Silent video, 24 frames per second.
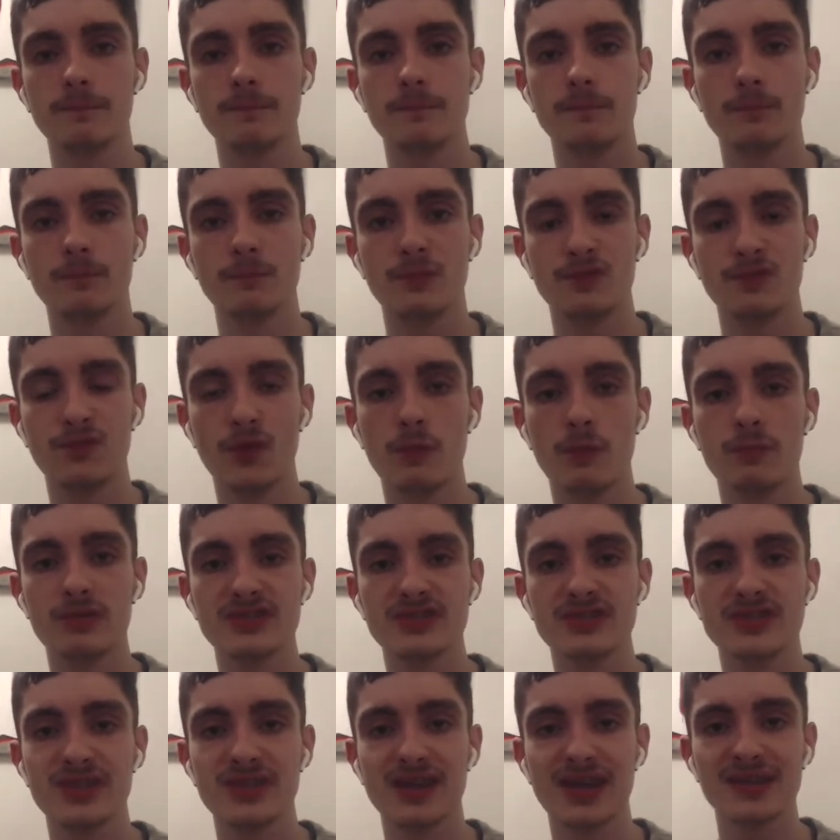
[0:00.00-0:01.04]

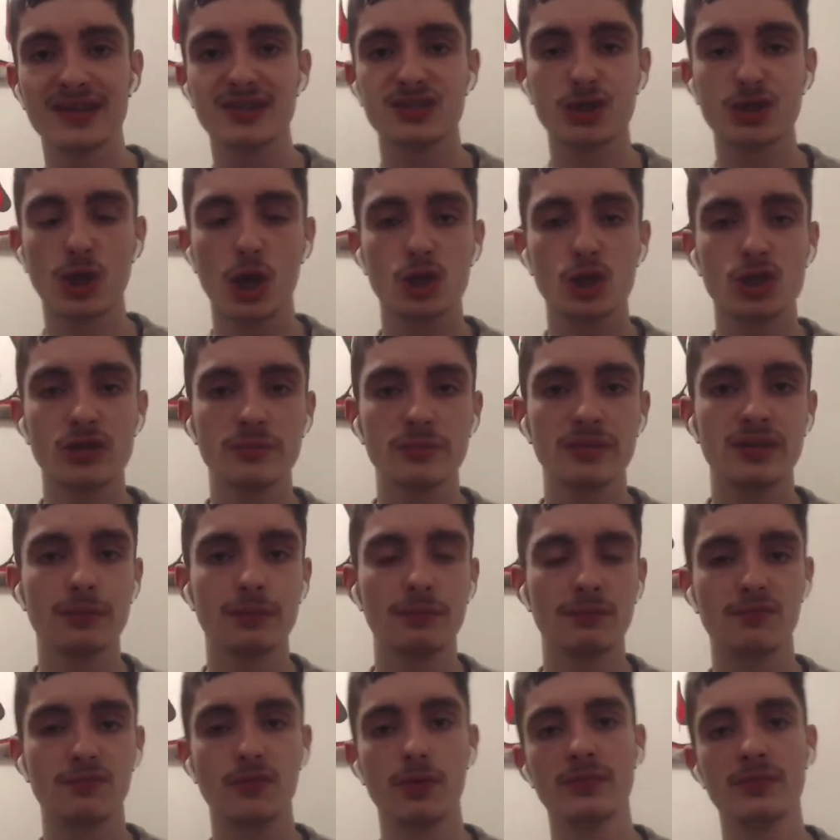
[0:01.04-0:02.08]
performances against Tottenham and the
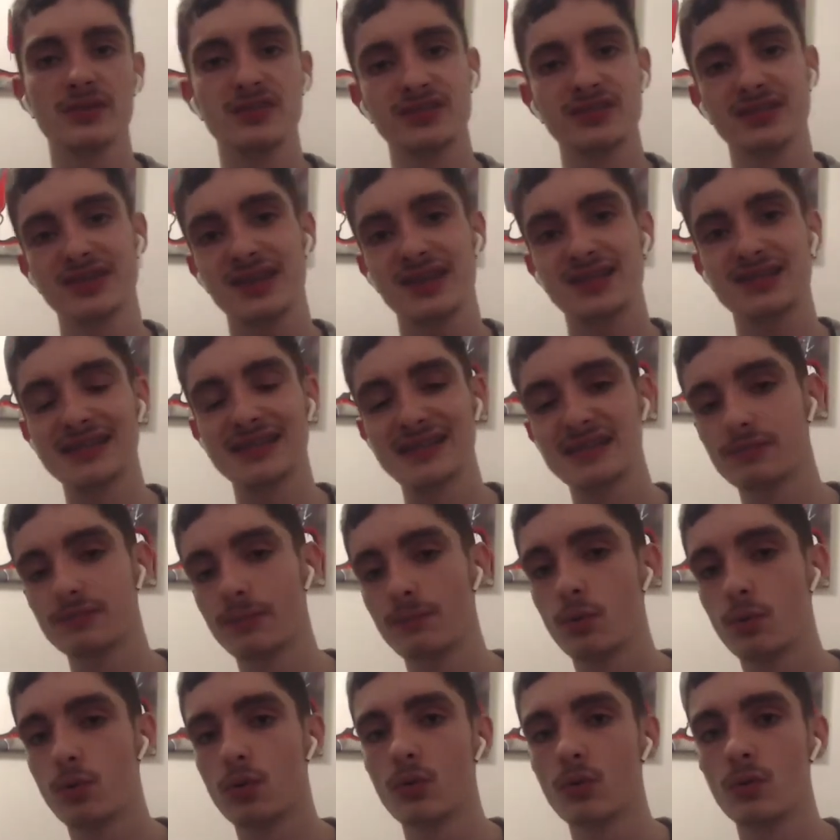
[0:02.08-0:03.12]
performances against
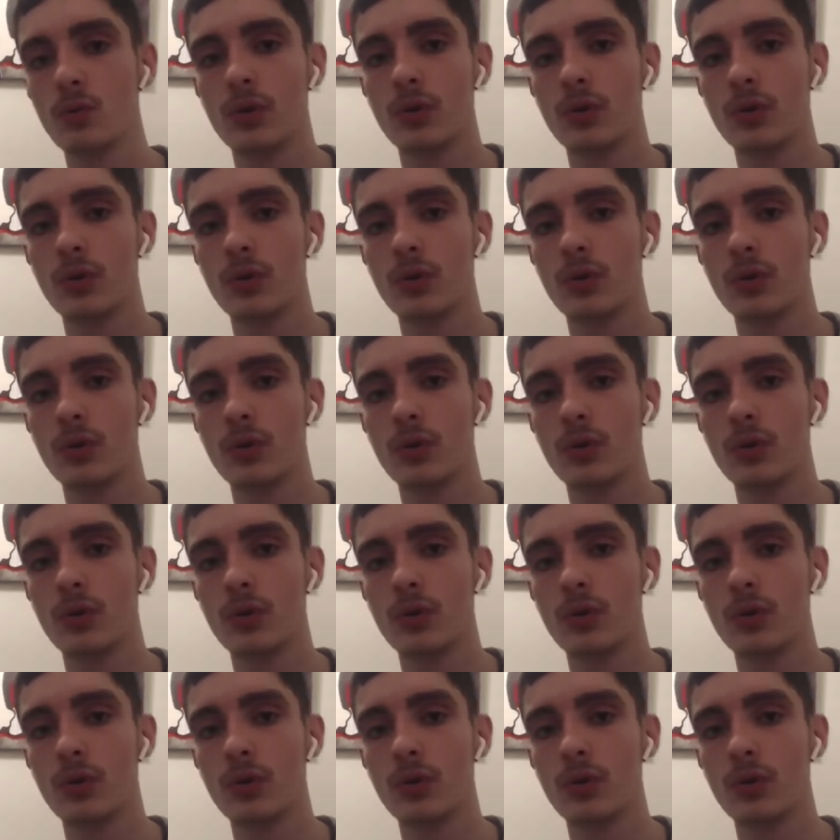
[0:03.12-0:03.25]
Liverpool